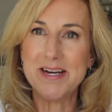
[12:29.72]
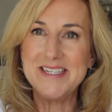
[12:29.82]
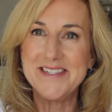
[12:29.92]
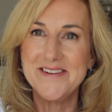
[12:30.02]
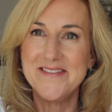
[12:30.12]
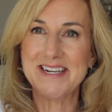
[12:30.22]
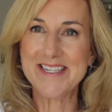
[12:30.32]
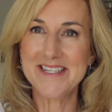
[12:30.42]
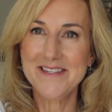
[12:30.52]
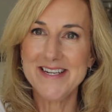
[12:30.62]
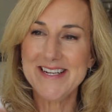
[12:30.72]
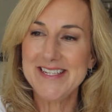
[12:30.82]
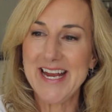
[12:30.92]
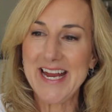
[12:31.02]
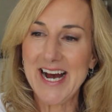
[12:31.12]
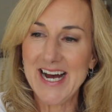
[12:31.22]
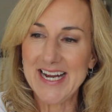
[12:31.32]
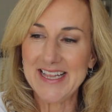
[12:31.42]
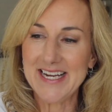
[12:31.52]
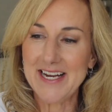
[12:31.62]
So you guys, this is a
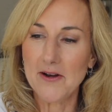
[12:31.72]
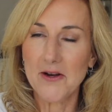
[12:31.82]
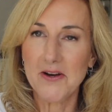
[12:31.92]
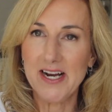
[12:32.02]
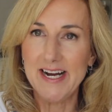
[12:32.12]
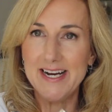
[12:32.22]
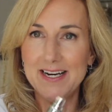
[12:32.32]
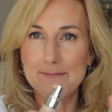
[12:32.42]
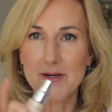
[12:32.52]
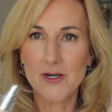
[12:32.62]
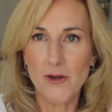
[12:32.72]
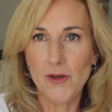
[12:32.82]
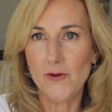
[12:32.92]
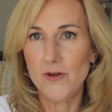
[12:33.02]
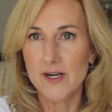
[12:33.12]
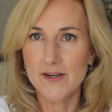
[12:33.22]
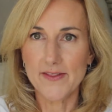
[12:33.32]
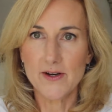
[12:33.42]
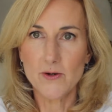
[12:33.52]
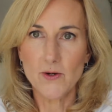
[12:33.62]
highlighter. I'm all new to all
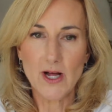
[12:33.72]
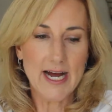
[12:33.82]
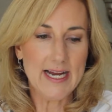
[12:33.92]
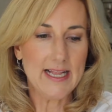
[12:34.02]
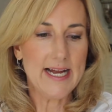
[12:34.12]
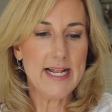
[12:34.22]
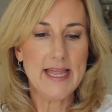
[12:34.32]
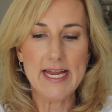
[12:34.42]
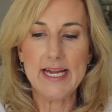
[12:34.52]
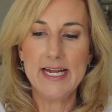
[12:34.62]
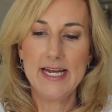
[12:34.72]
the whole highlight thing.